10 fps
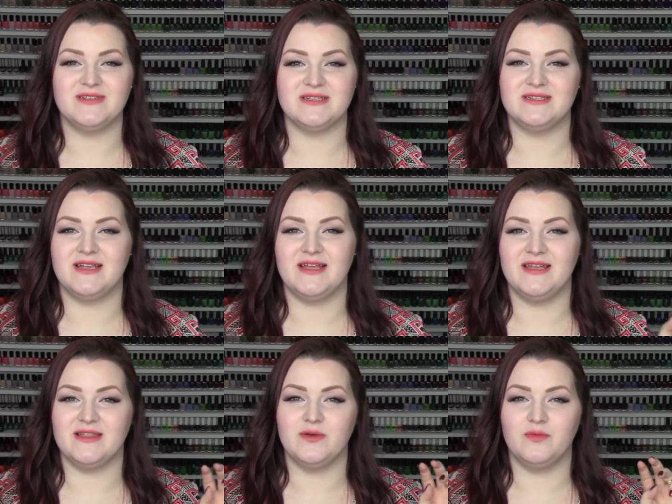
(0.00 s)
As I said, I
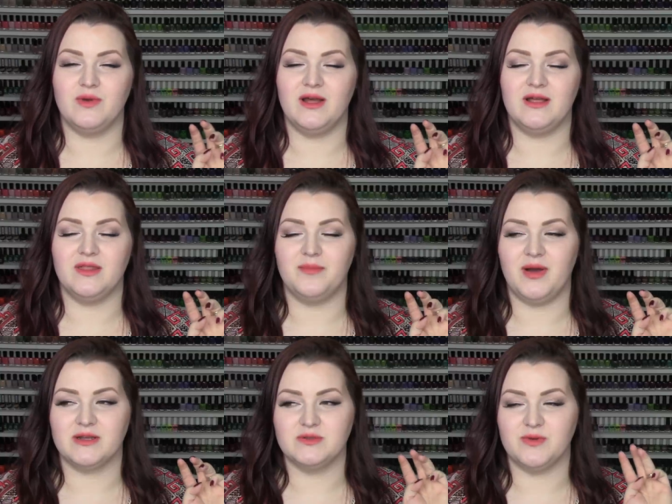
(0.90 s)
get the, uh, the
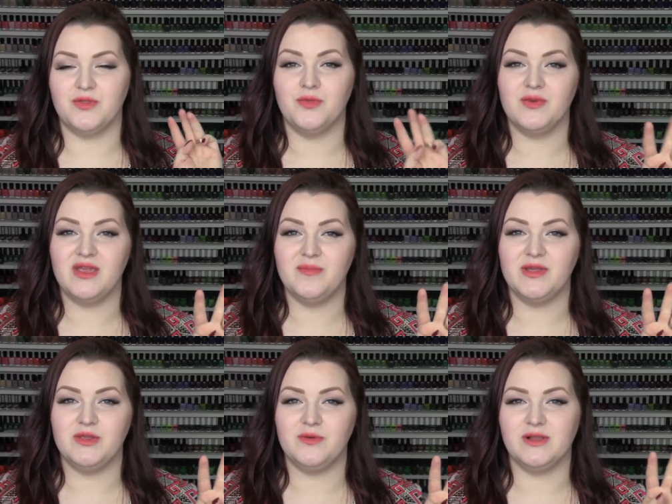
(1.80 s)
box with three,
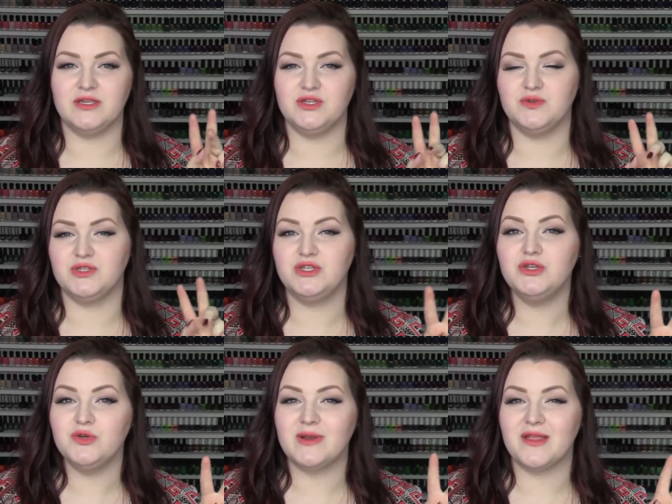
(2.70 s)
but you can choose
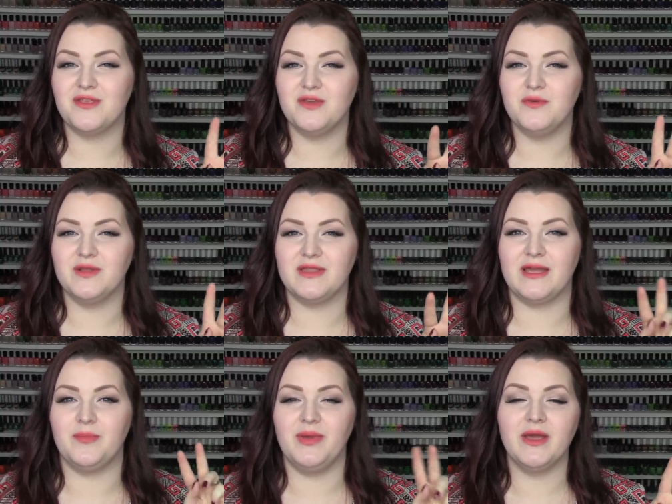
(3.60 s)
two, and I think you can
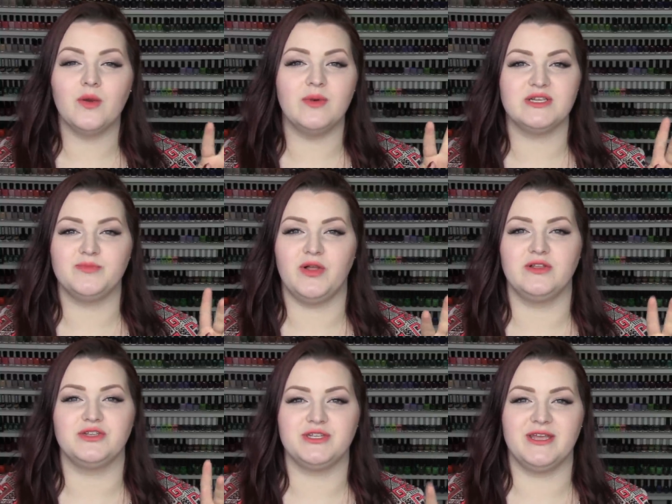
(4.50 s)
like pick which
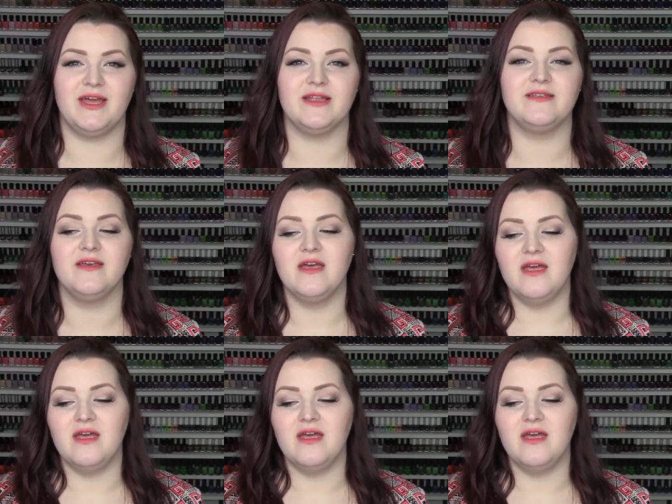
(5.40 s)
polish to get.